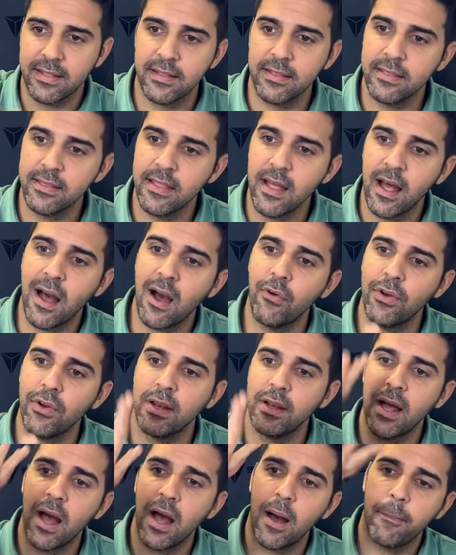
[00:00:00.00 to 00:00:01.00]
and down
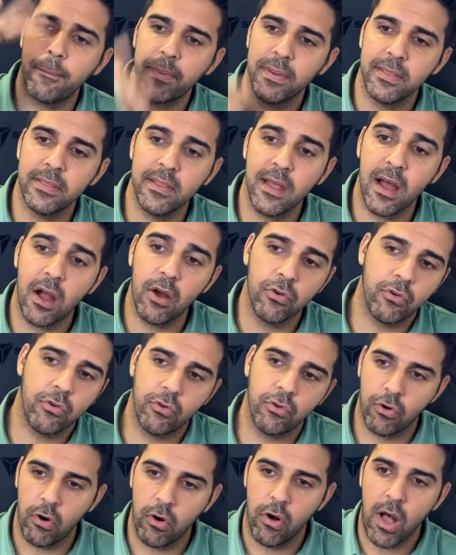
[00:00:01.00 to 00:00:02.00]
and up and down
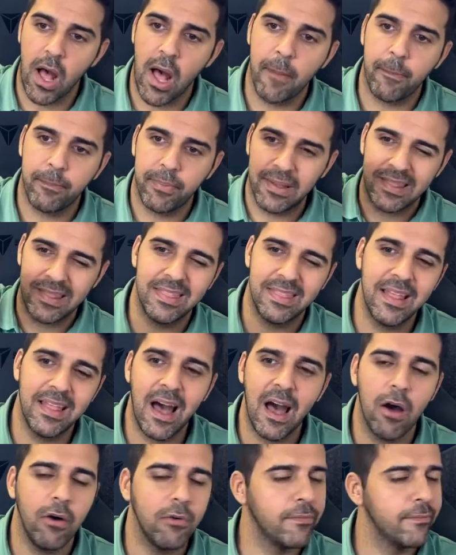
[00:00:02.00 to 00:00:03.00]
or up and
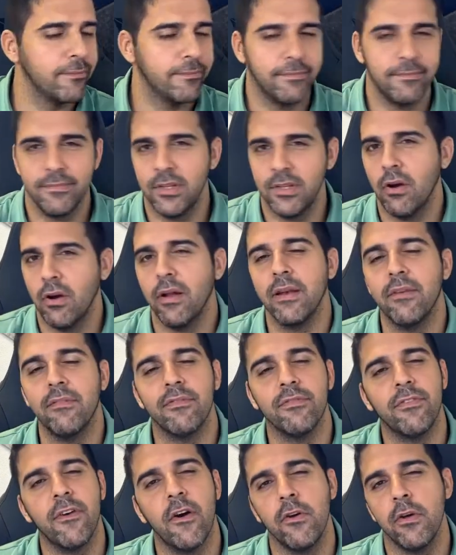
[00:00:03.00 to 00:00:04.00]
down, you're in a
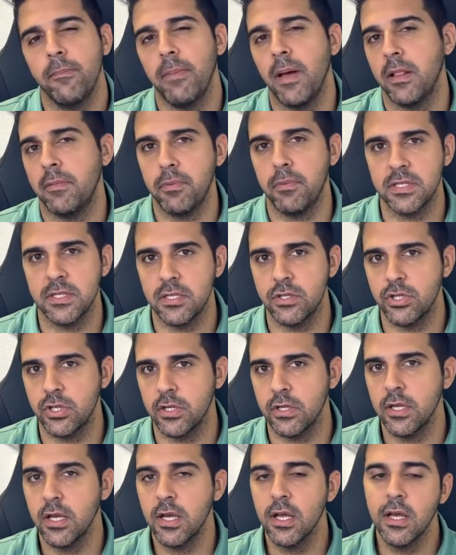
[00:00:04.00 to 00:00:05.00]
very bad
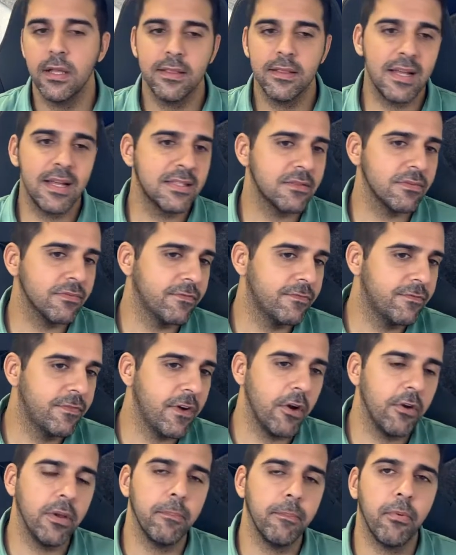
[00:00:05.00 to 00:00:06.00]
position. That's a
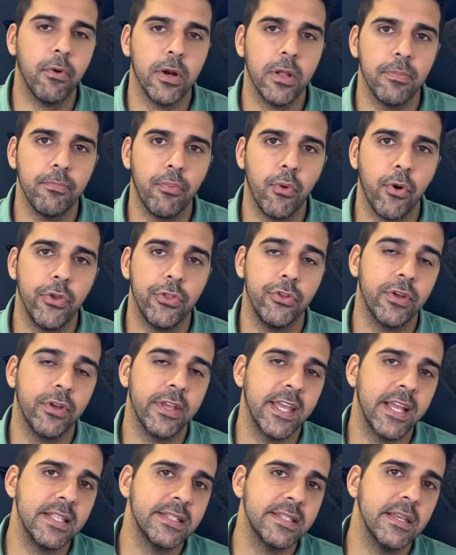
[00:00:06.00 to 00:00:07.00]
very important point. You
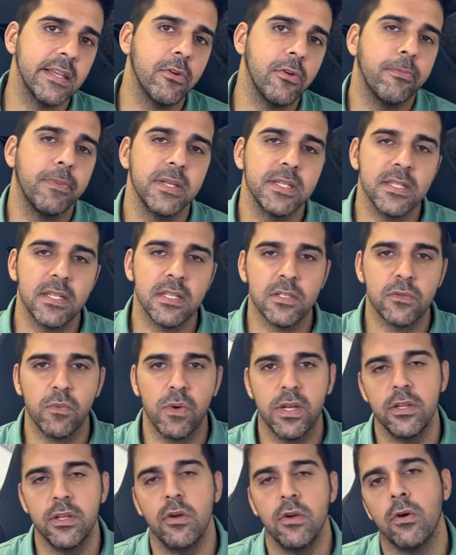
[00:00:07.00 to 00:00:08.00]
can't sell your business
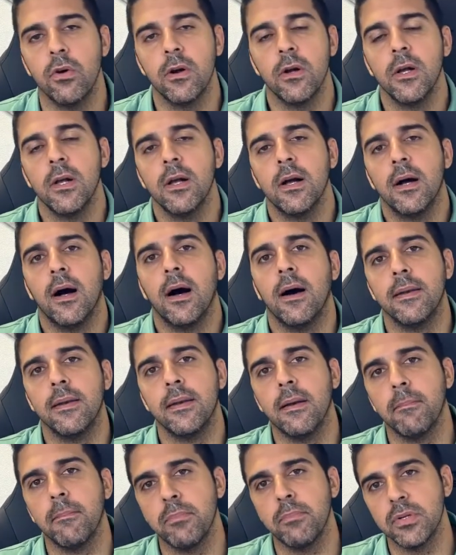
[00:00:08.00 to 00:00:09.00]
when your
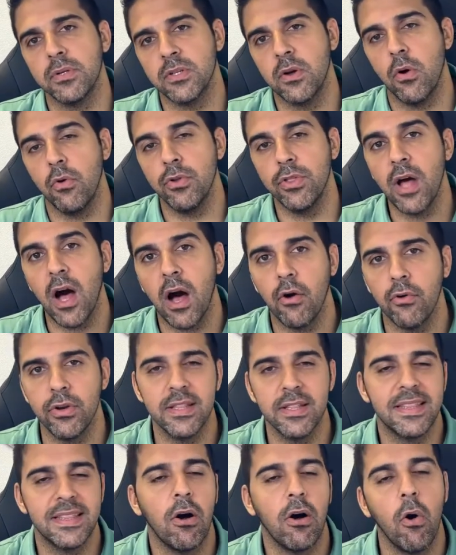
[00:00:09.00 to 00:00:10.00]
numbers go down.
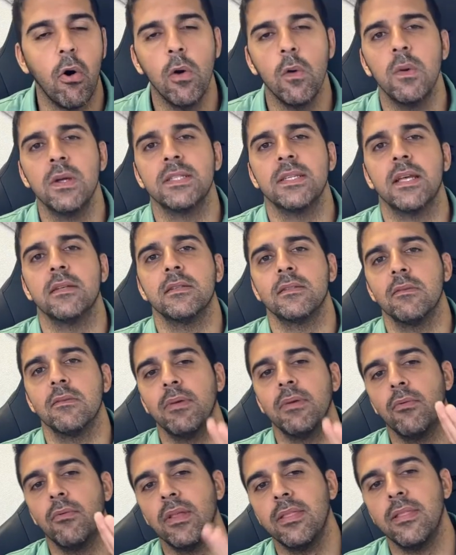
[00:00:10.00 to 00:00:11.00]
It always has to
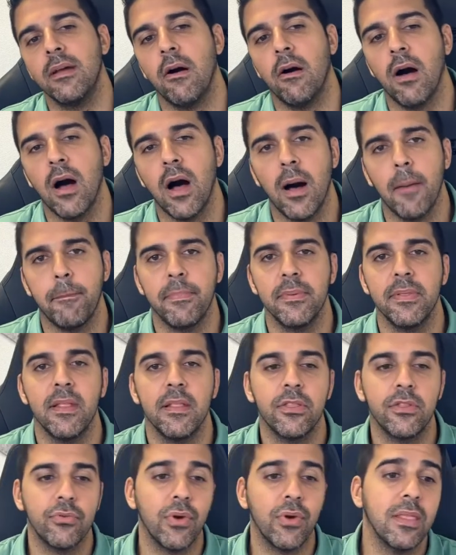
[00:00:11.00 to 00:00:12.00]
be when they are up. The
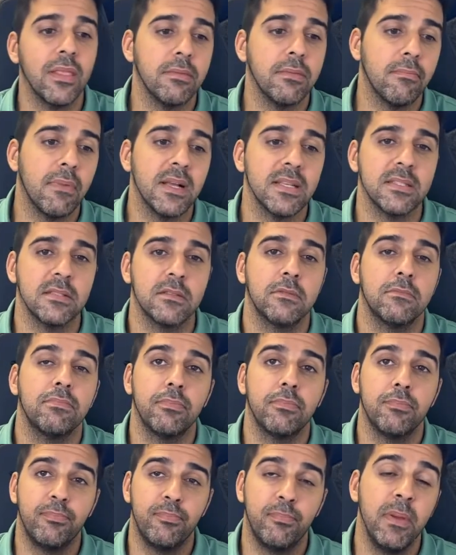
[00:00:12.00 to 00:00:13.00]
trend must
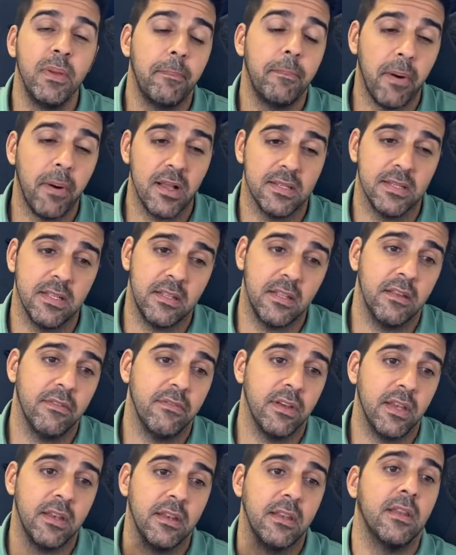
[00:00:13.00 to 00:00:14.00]
be positive
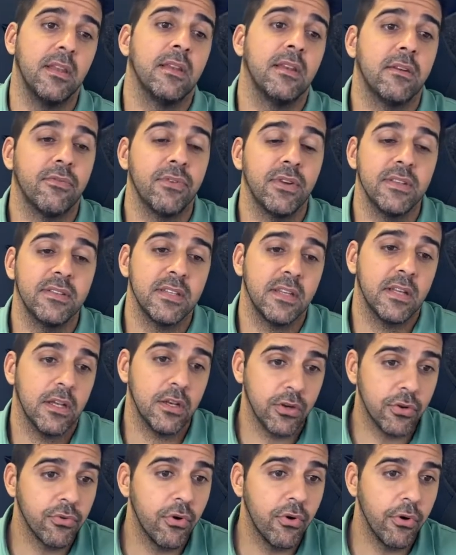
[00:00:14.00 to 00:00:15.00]
and increasing
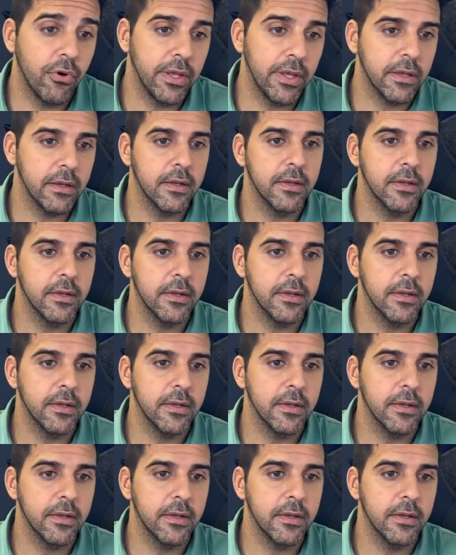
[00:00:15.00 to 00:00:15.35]
and growing.